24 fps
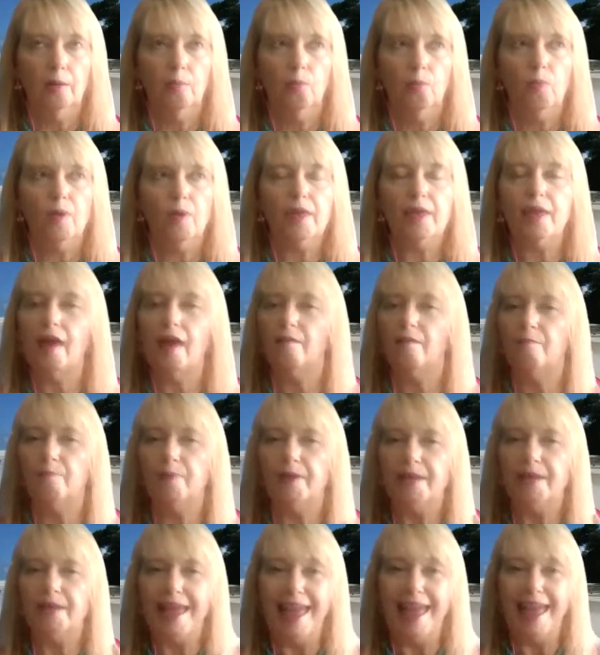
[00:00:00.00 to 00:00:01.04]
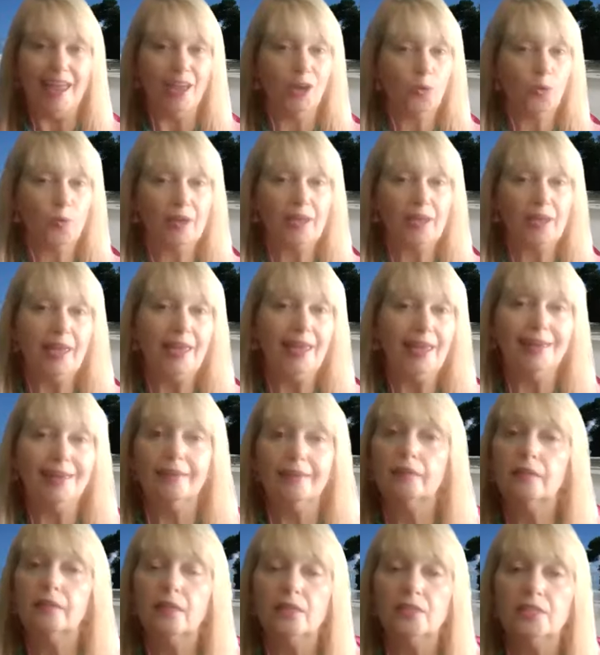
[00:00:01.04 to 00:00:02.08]
We have been anchoring
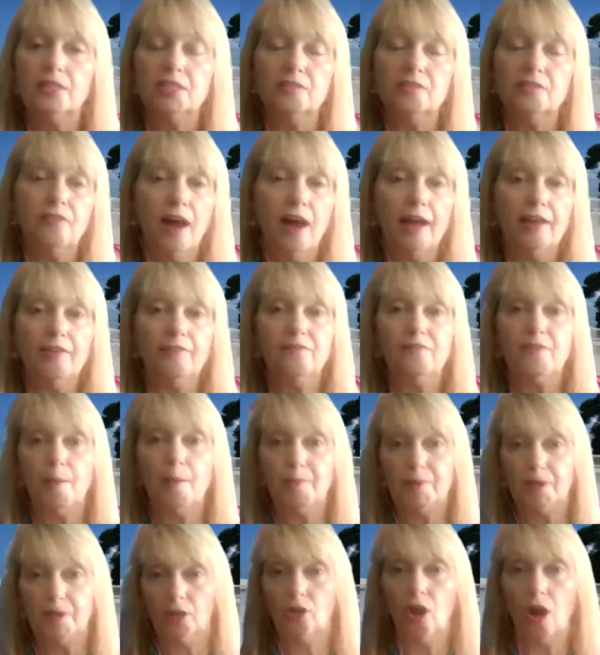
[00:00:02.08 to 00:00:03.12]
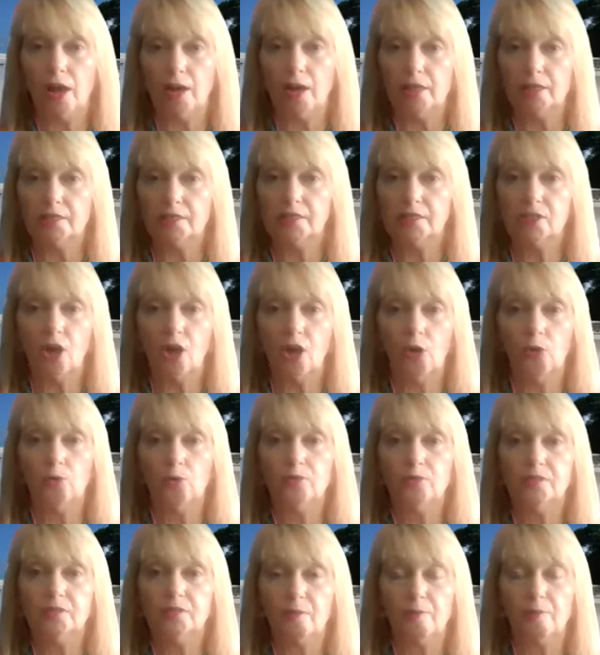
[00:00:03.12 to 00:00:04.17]
in the divine feminine goddess
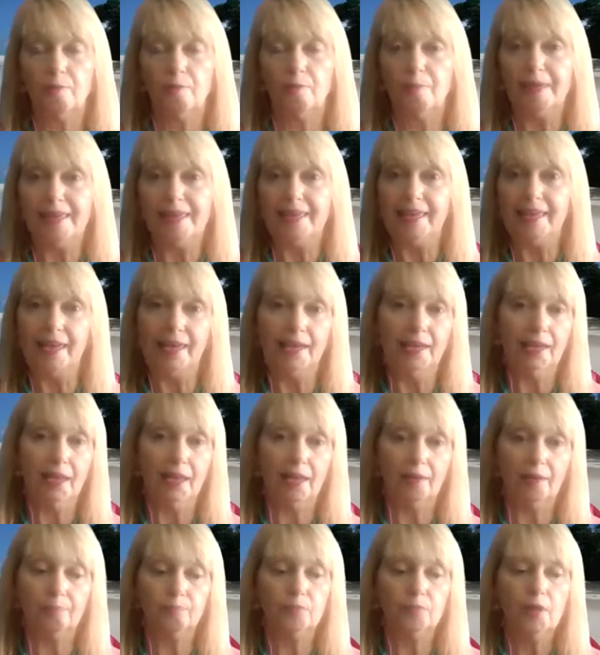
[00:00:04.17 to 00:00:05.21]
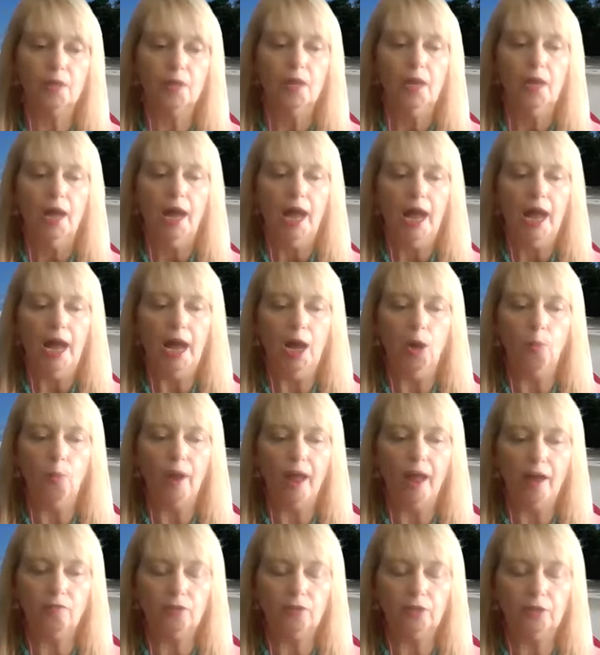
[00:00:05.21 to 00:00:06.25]
codes from the beginning.
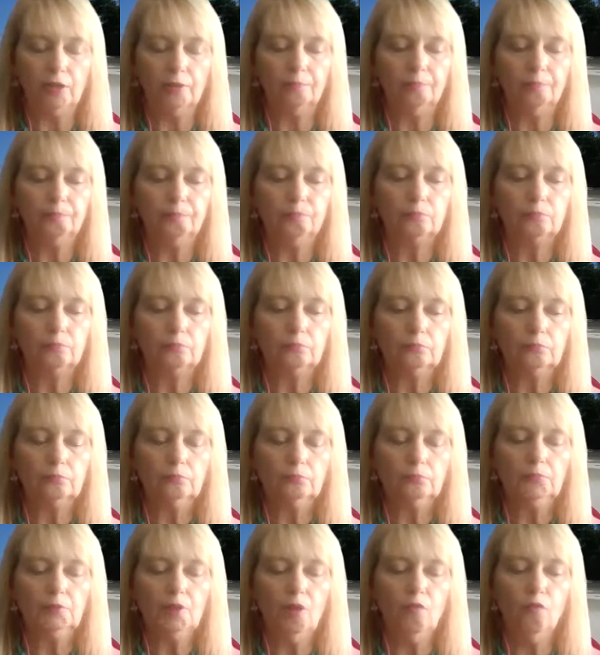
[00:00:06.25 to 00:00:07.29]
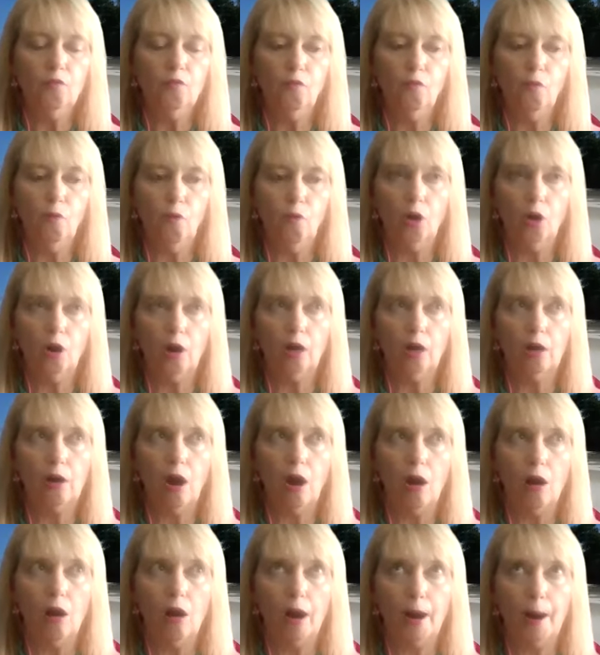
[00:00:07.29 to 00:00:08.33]
However, for
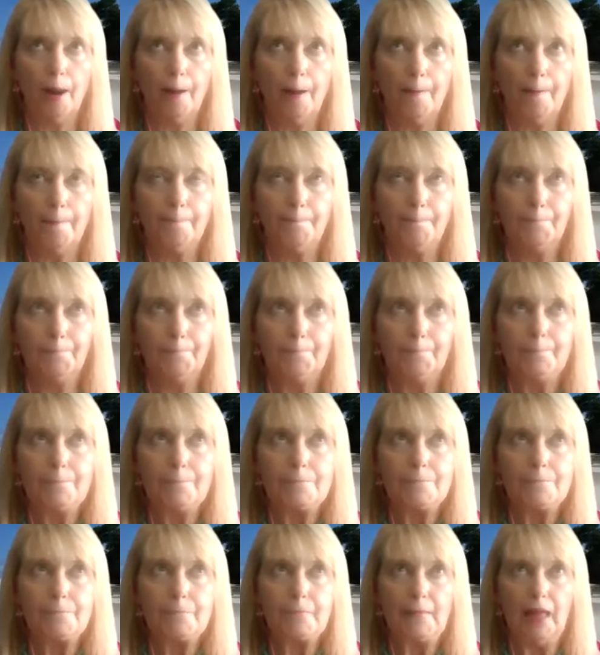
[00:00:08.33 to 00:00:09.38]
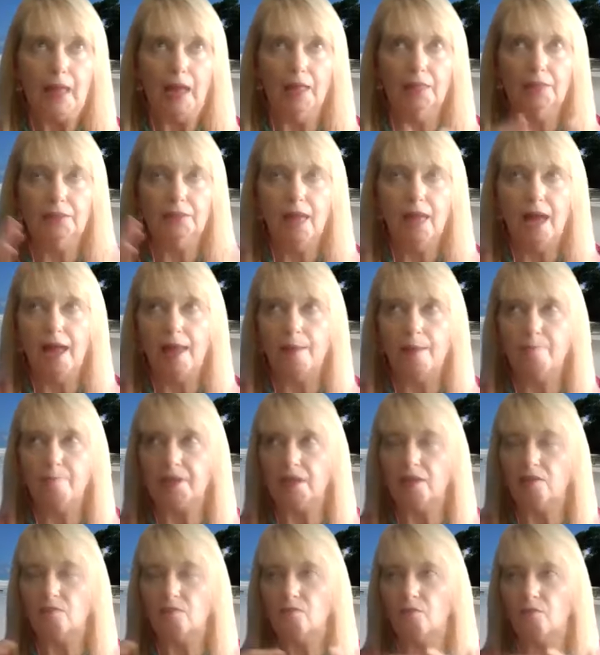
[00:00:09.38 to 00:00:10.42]
our alignment
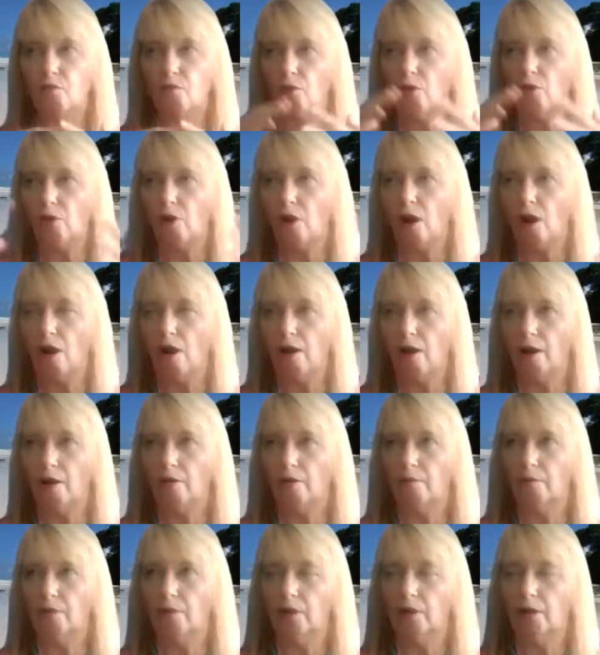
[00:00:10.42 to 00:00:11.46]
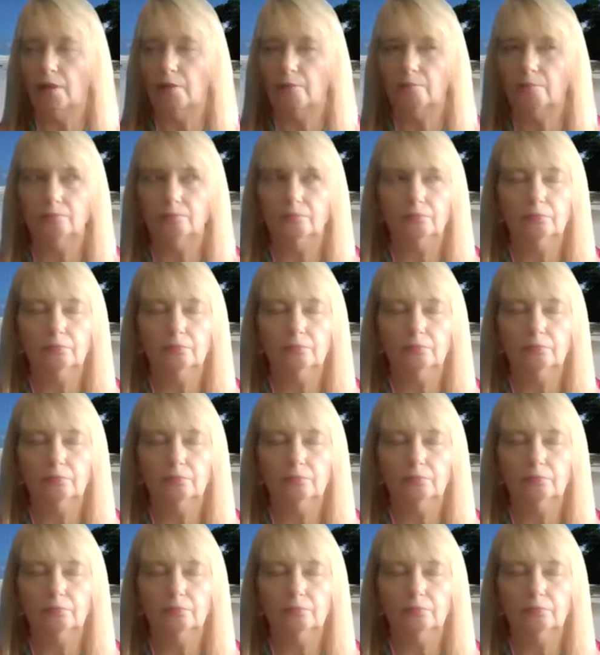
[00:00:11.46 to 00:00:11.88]
and for our